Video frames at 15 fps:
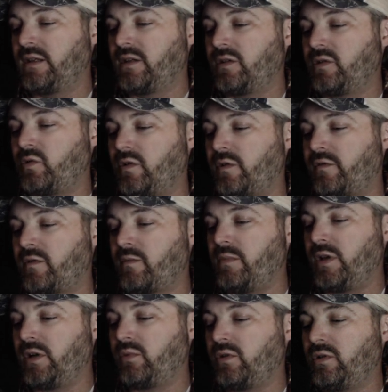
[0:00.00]
to a
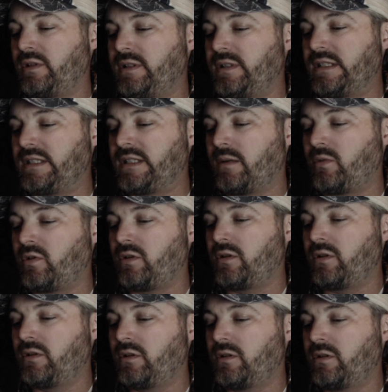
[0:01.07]
formidable double
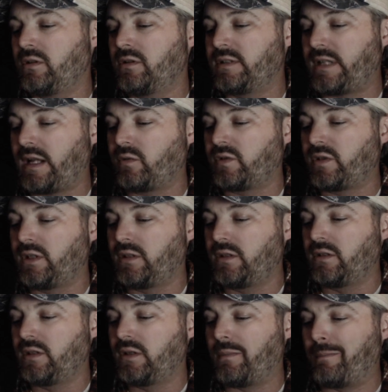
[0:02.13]
stout
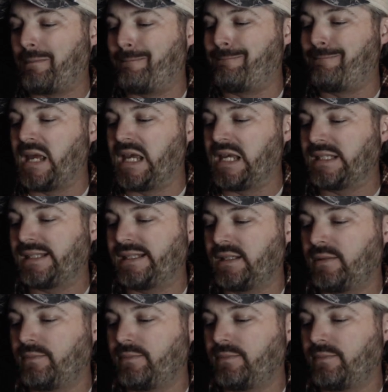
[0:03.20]
base.